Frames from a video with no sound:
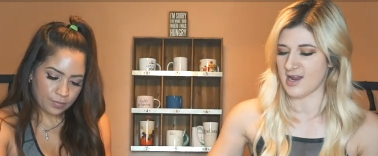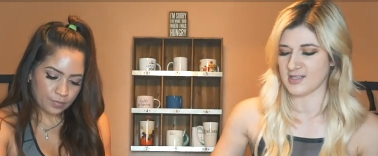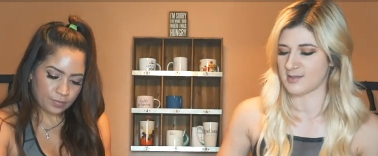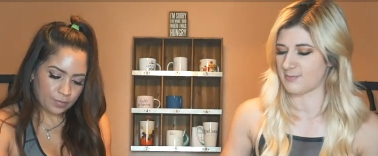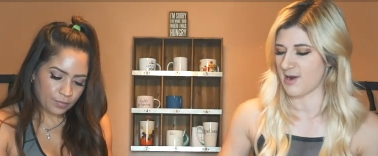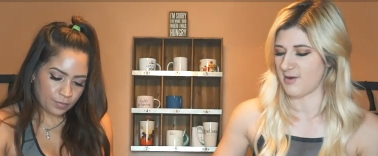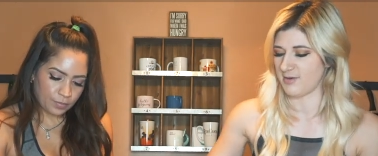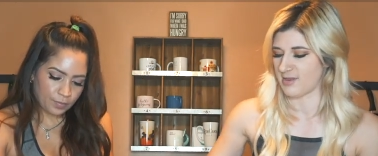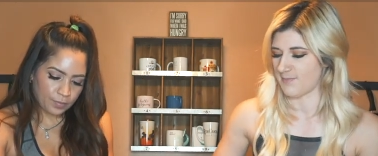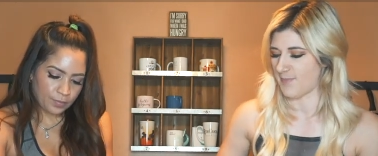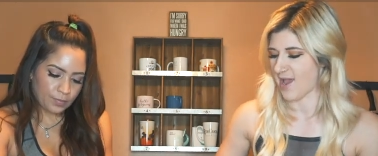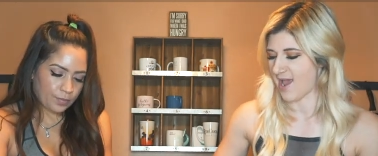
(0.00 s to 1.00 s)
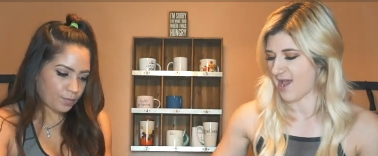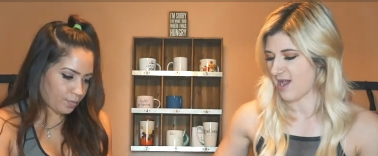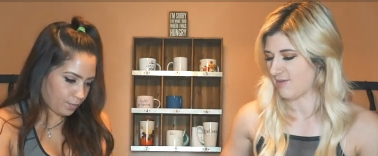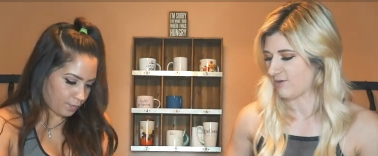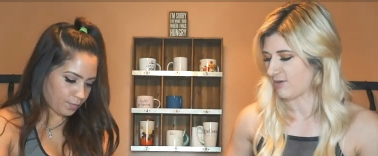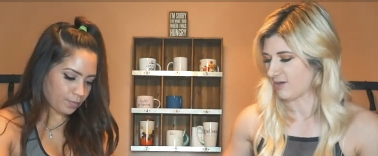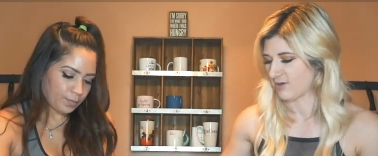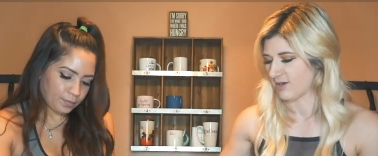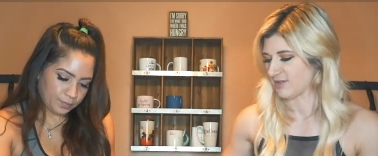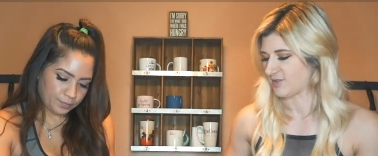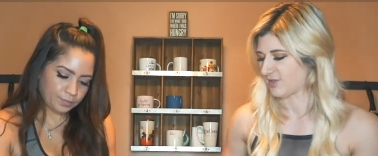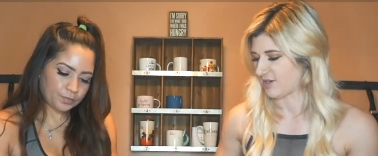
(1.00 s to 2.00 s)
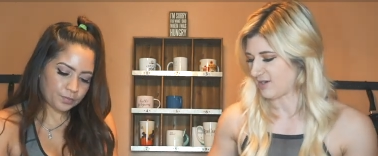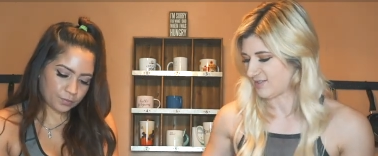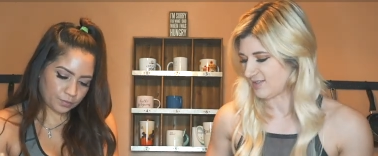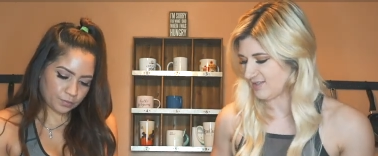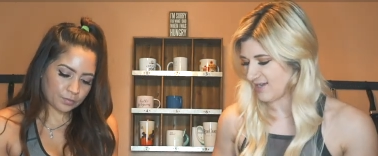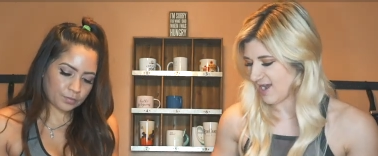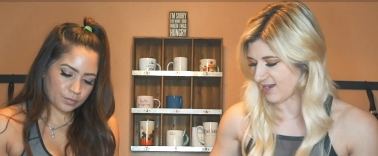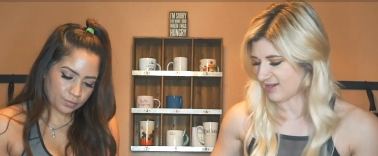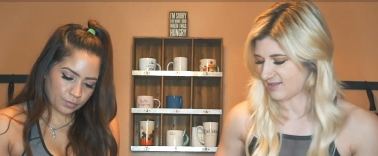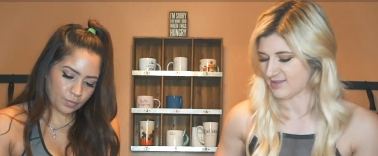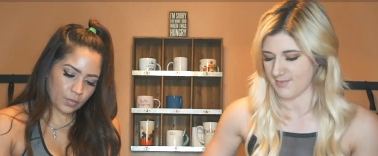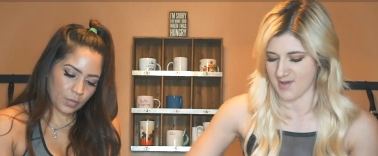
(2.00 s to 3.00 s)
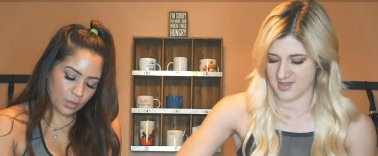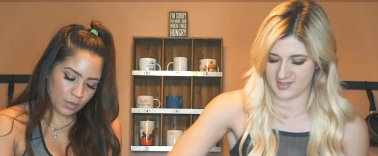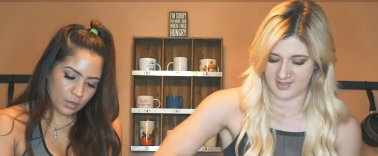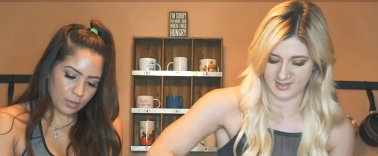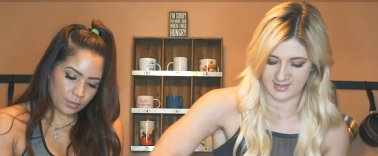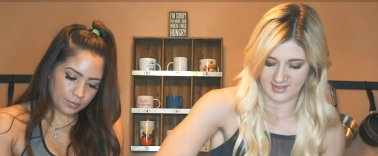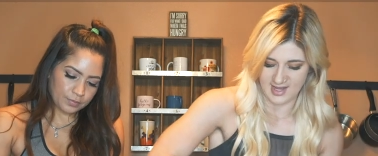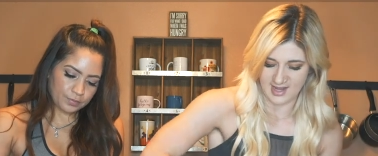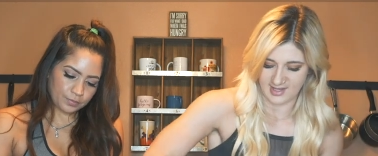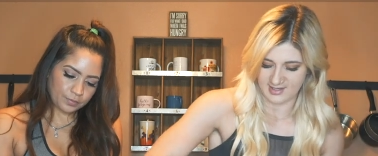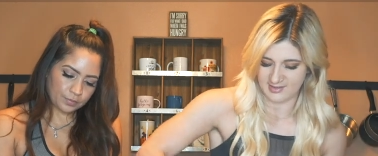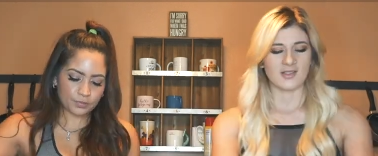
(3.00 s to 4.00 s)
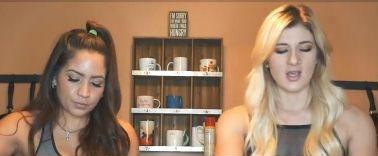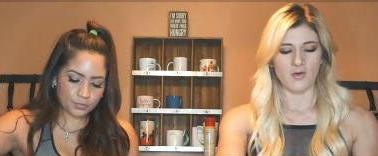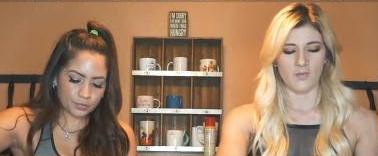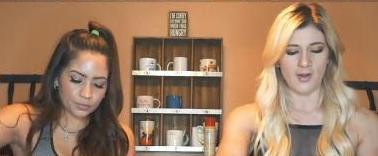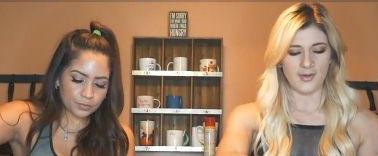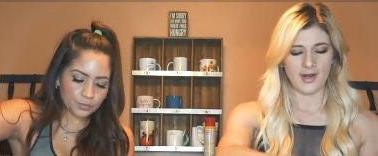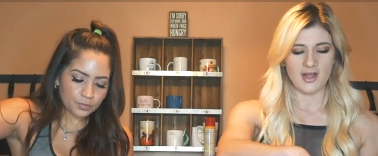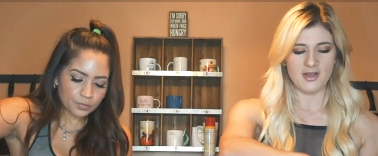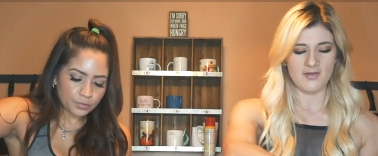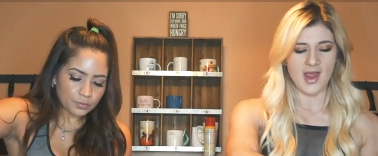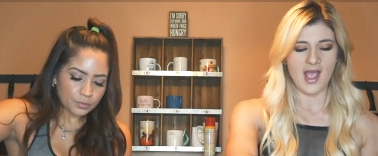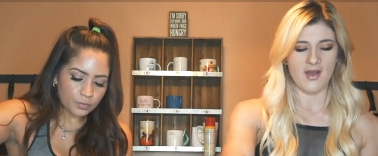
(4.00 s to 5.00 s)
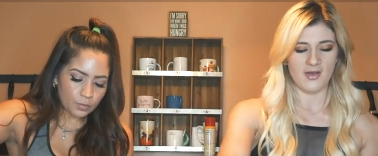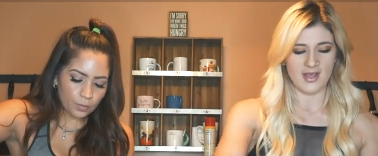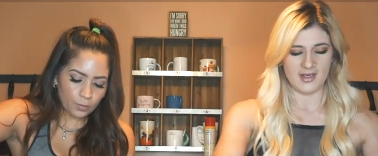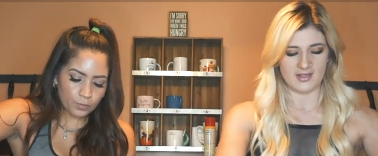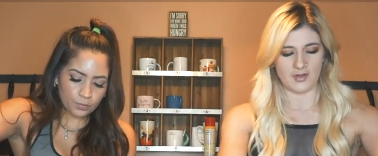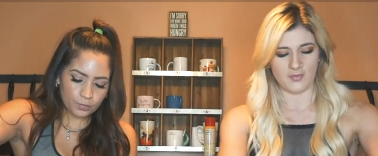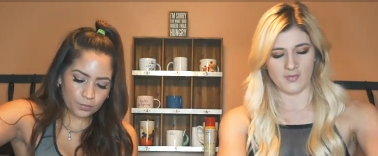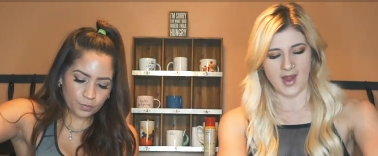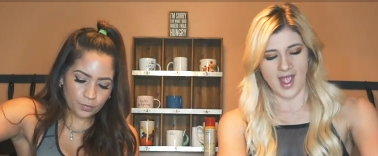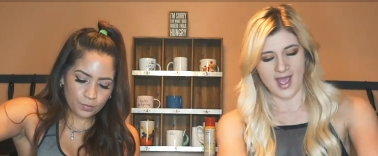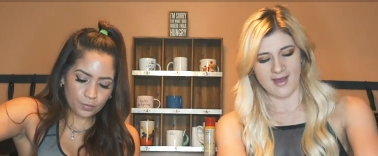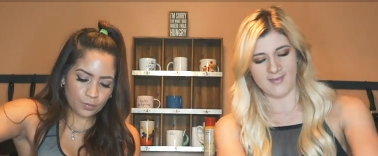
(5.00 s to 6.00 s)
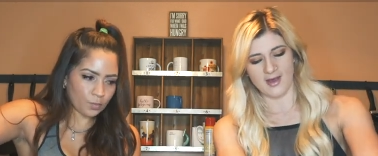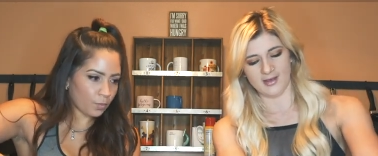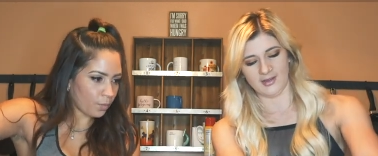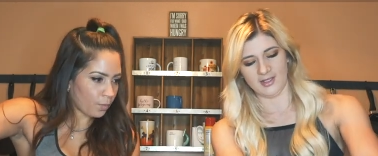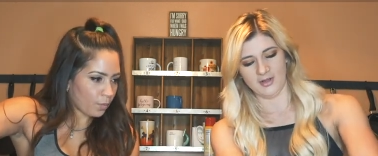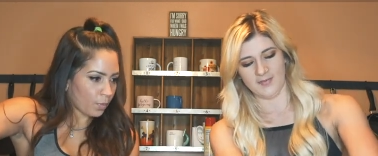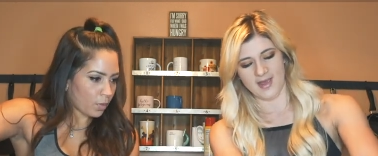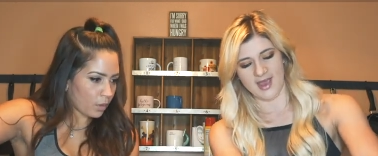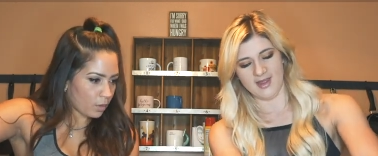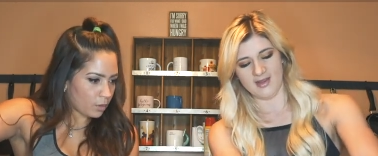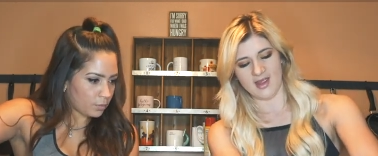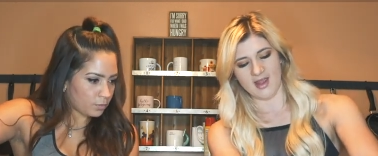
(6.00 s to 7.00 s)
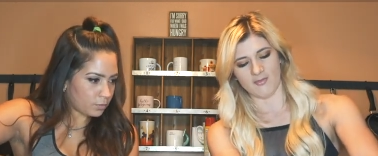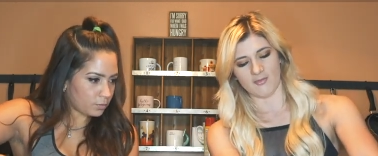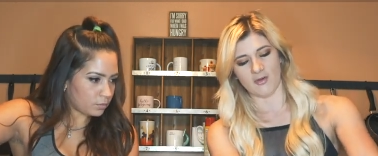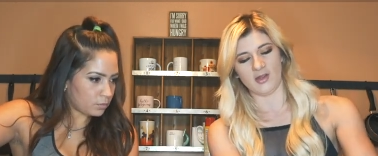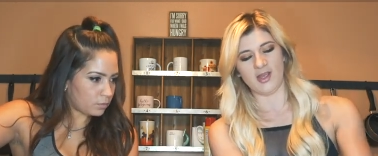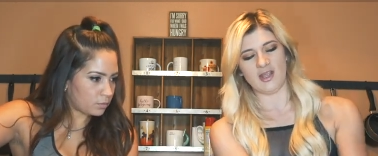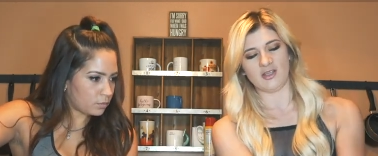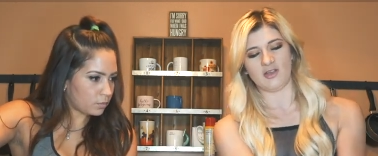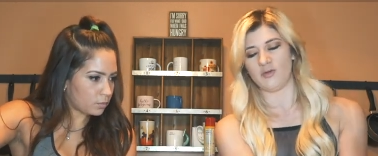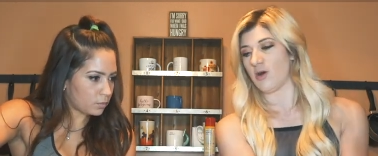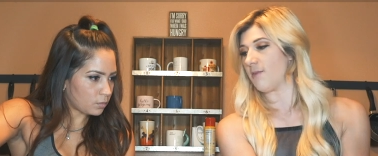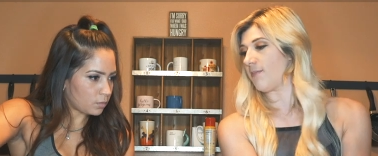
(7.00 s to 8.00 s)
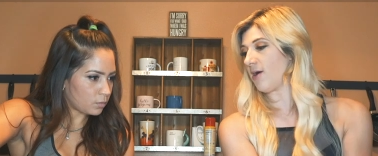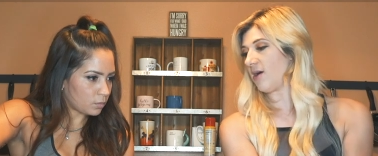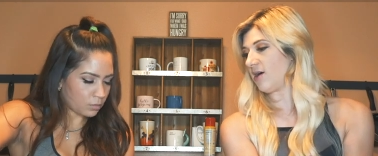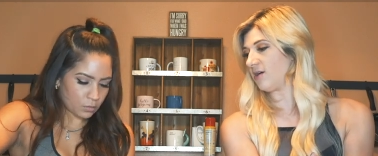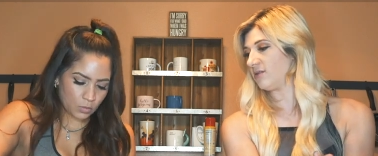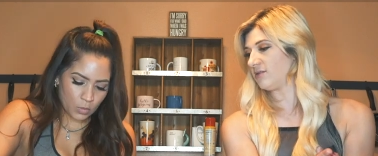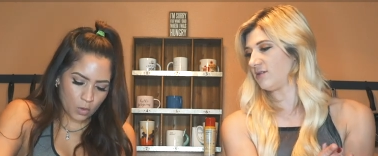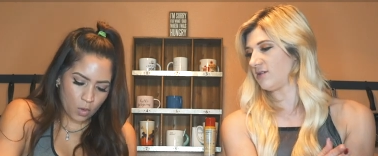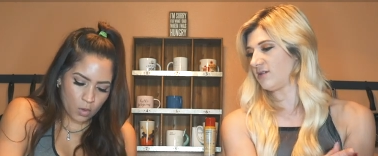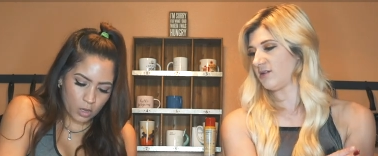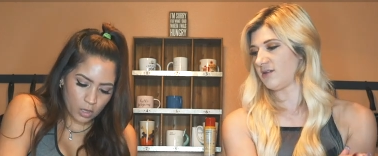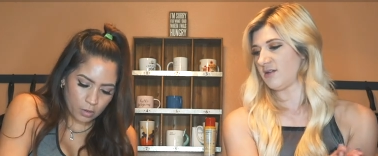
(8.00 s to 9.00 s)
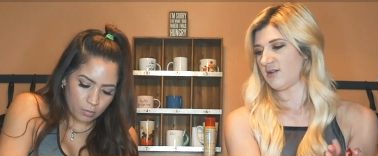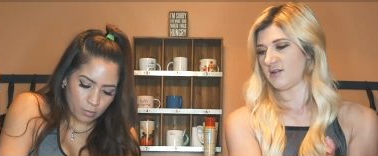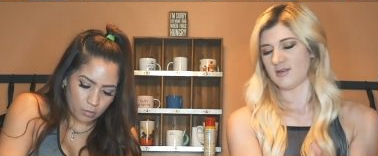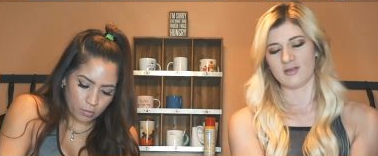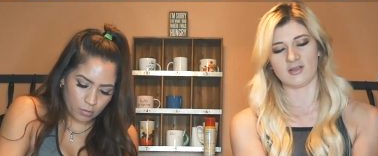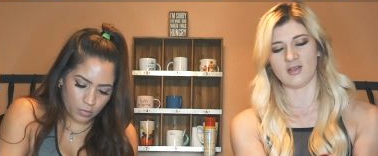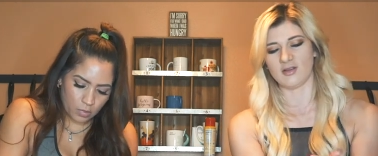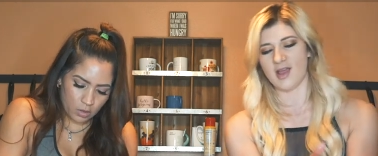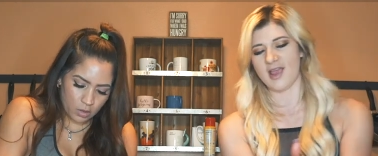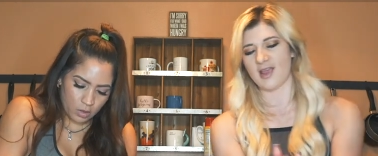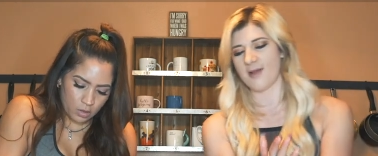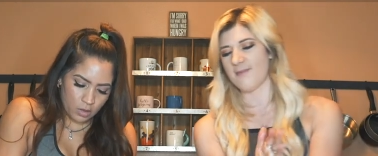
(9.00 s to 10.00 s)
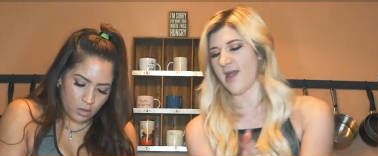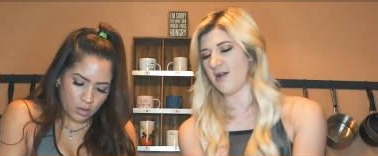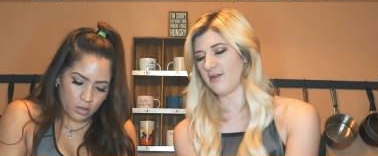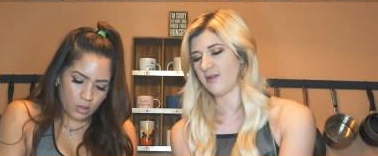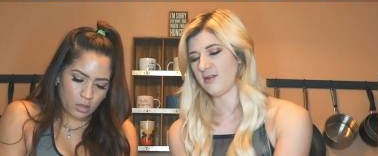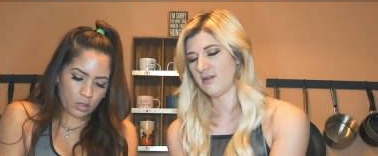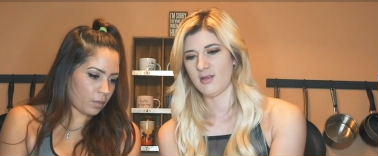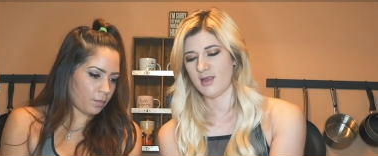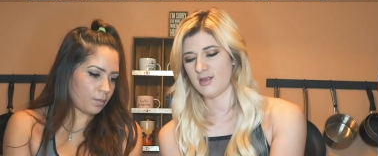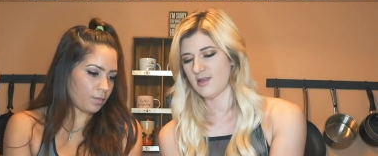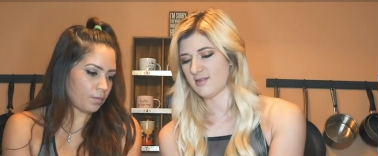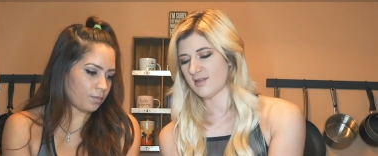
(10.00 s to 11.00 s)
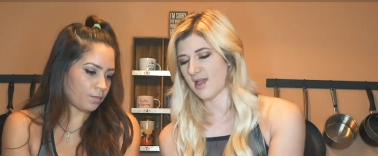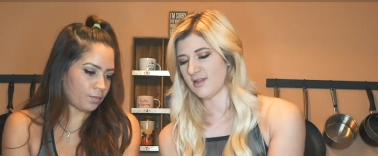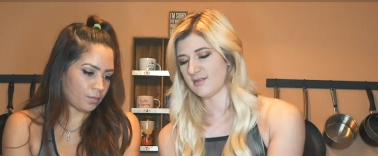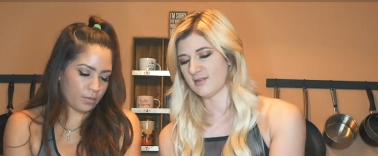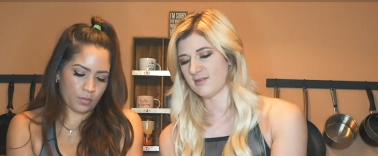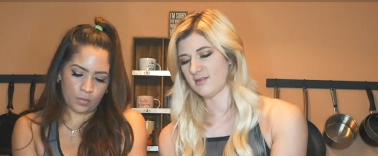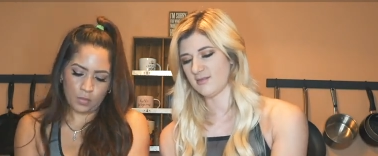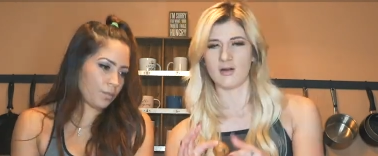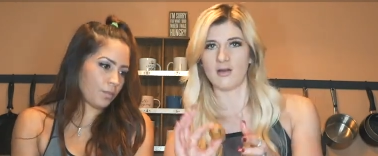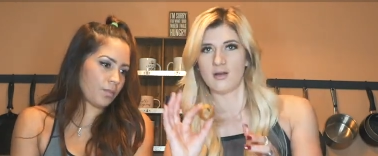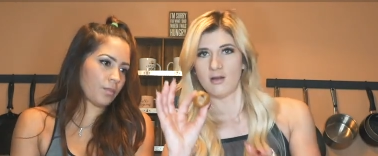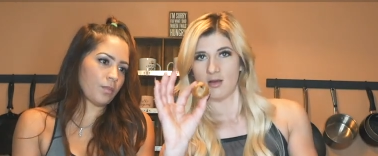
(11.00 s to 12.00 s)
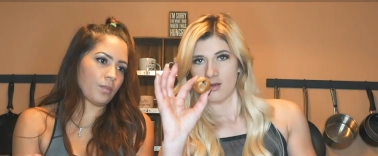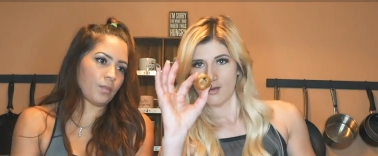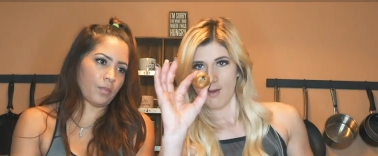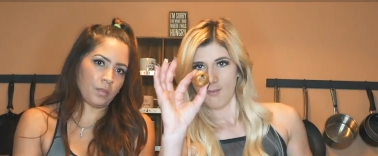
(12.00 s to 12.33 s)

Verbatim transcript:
Speaker 1: gotta spray with the pan or else they're gonna stick. They might still stick. So what we're gonna do now is mm -hmm. grab a little bit and roll it into a ball. Okay. So like about like this size. Mm -hmm.